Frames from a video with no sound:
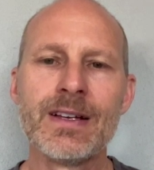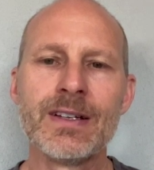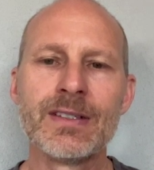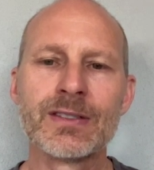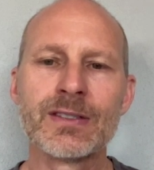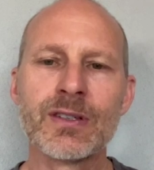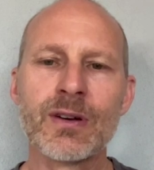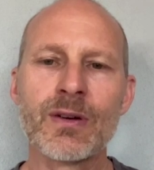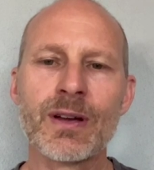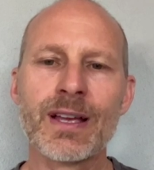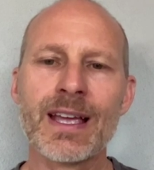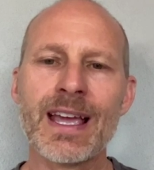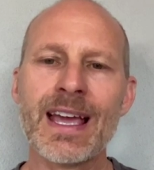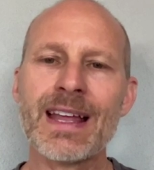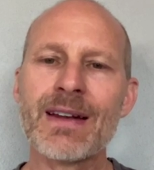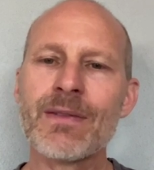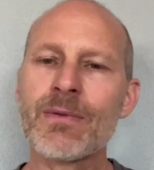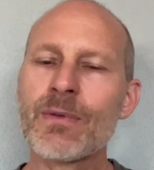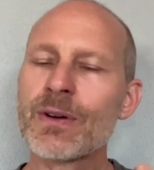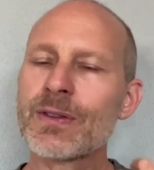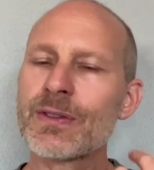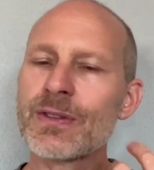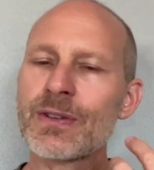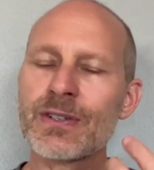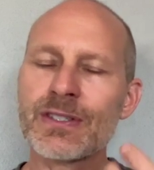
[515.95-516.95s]
So, again,
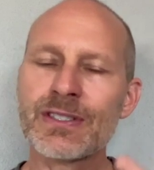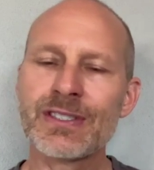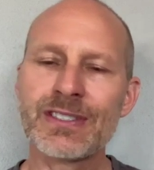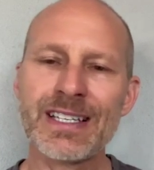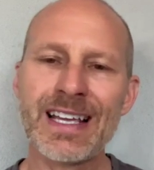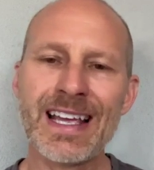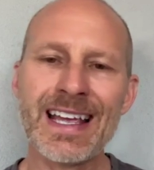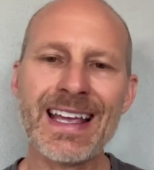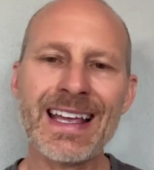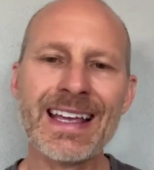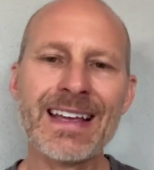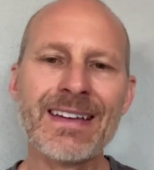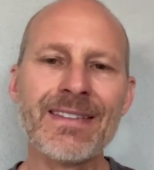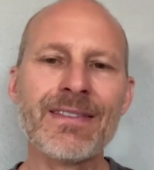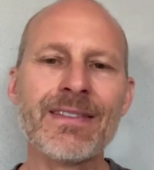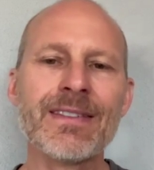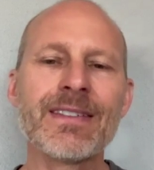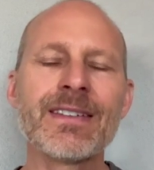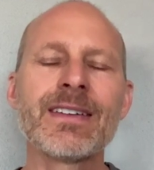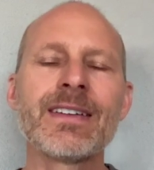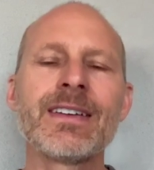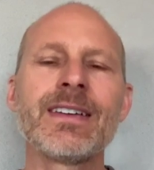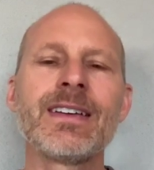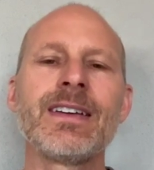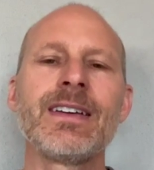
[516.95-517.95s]
what they're saying
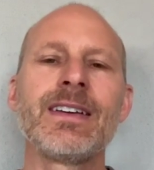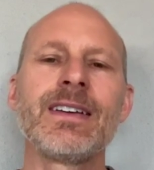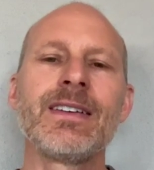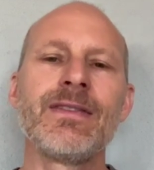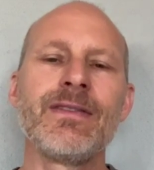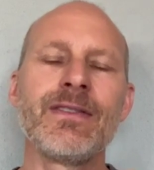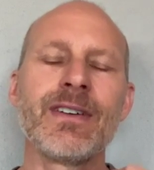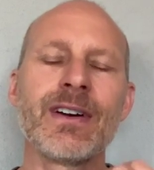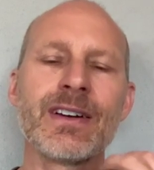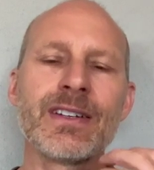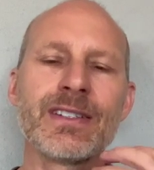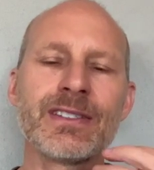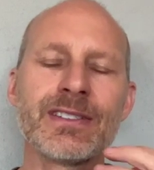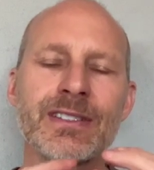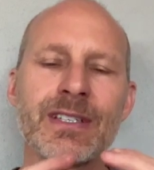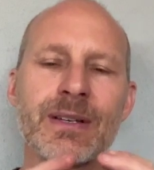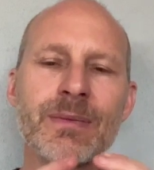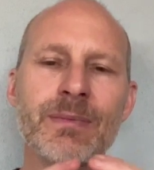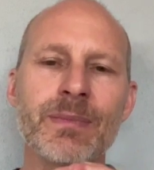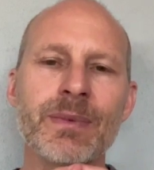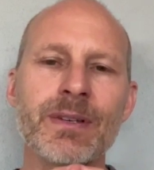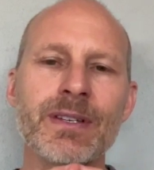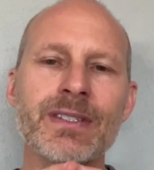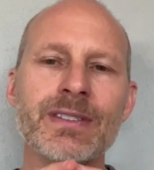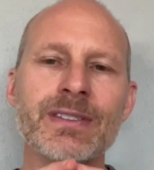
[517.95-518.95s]
very
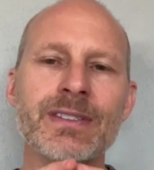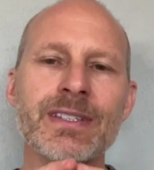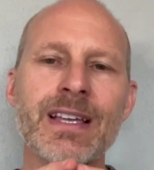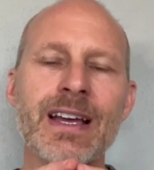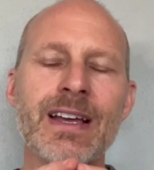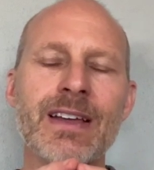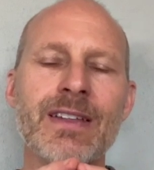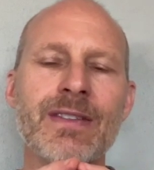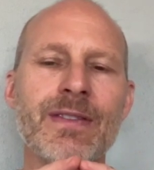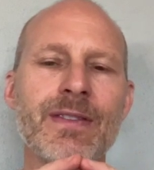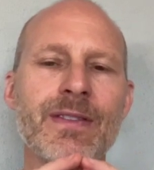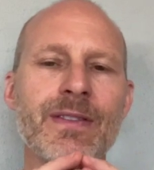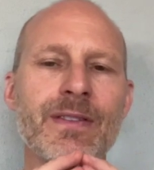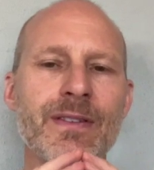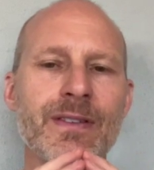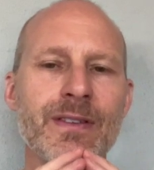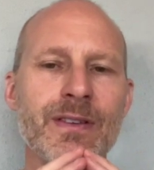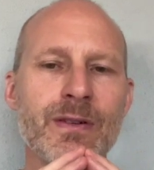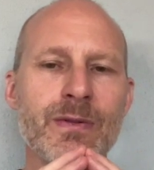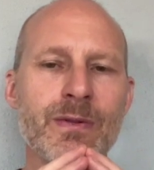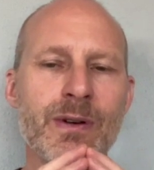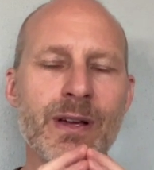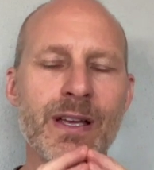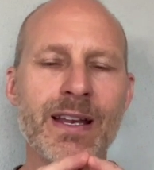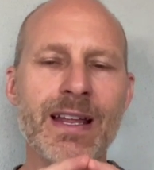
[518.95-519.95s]
simply is that
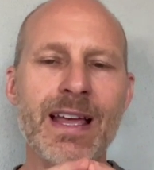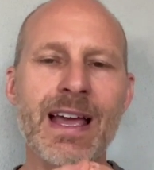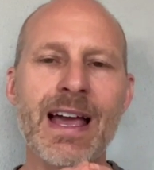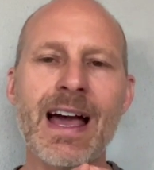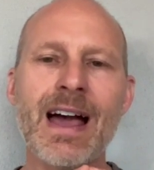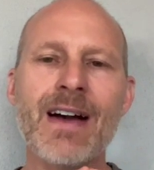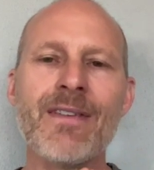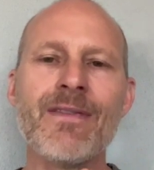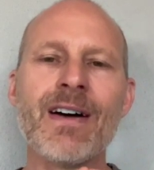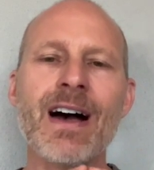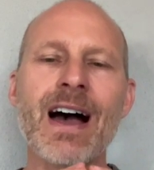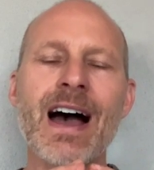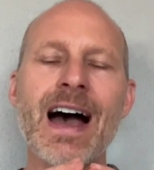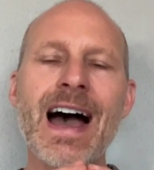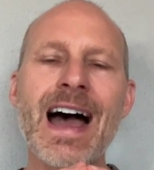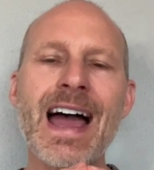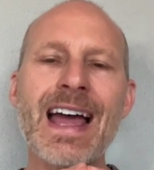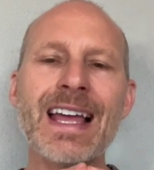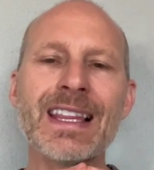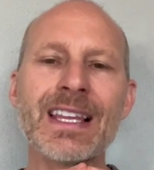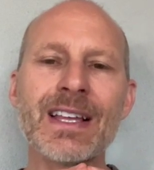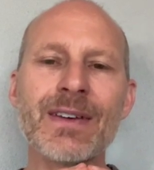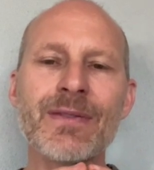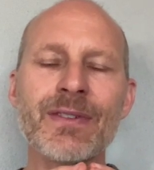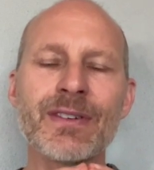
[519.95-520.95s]
you could have
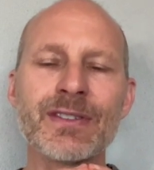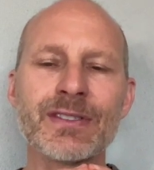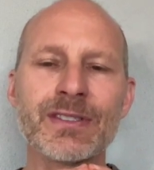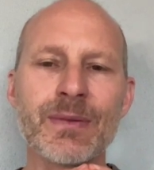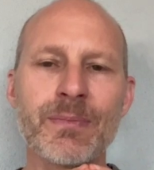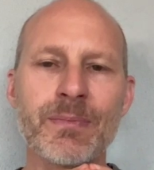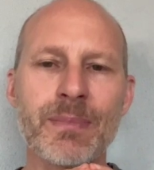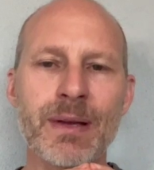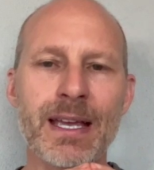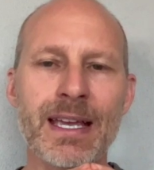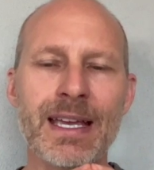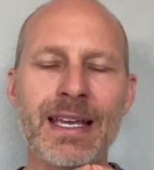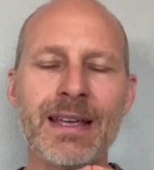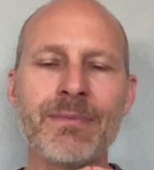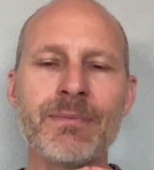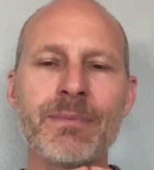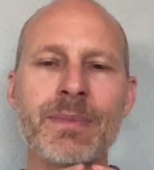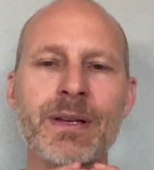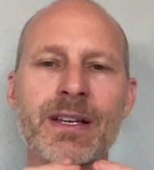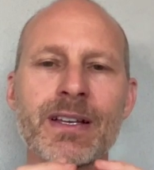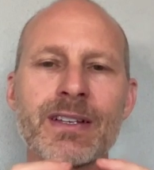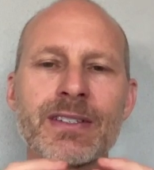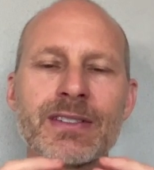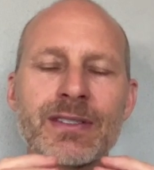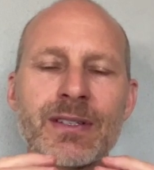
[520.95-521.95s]
high levels of pain
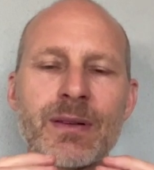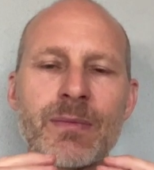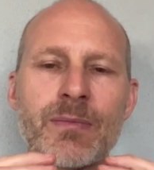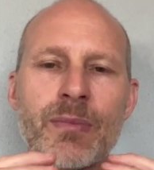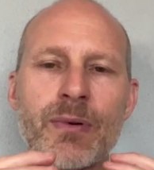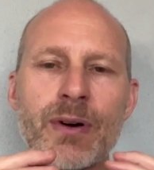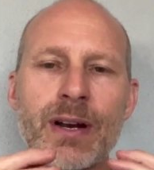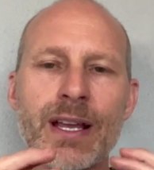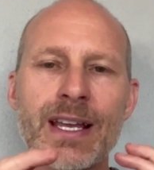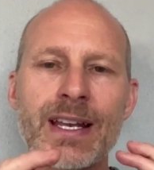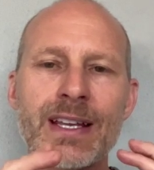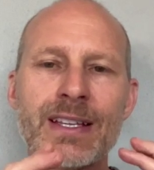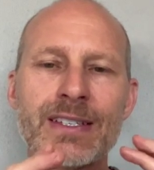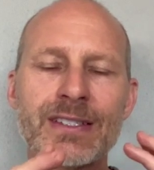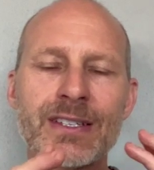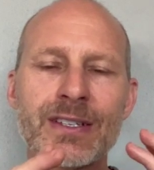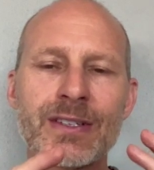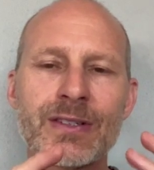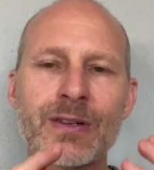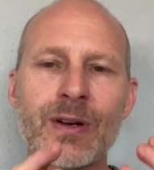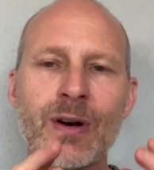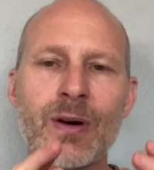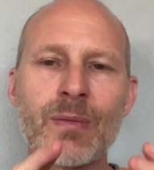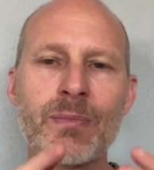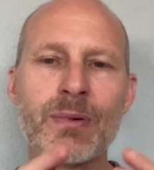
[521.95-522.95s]
because the brain is
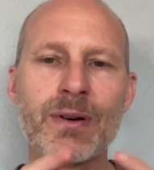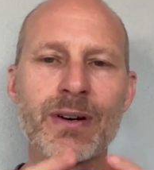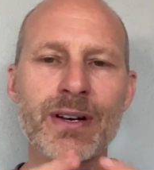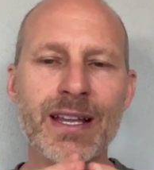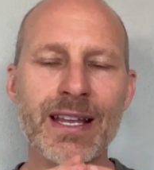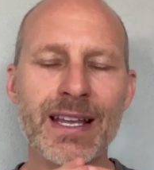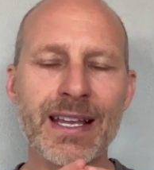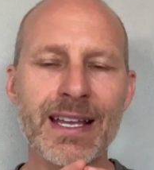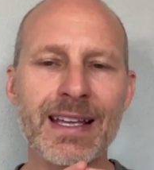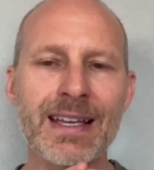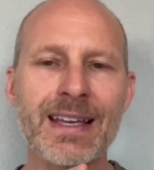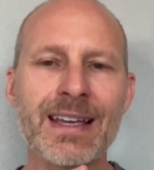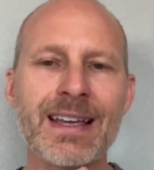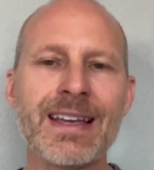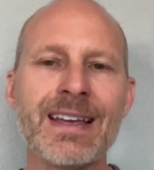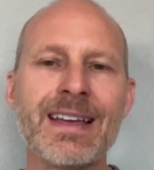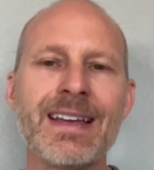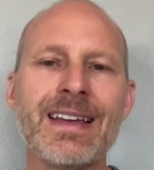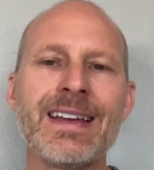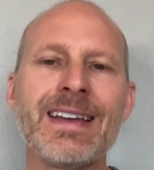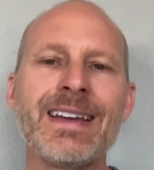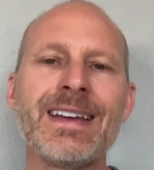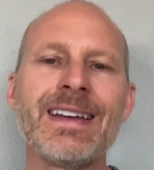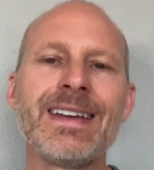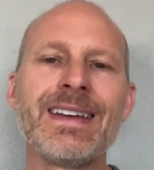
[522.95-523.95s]
interpreting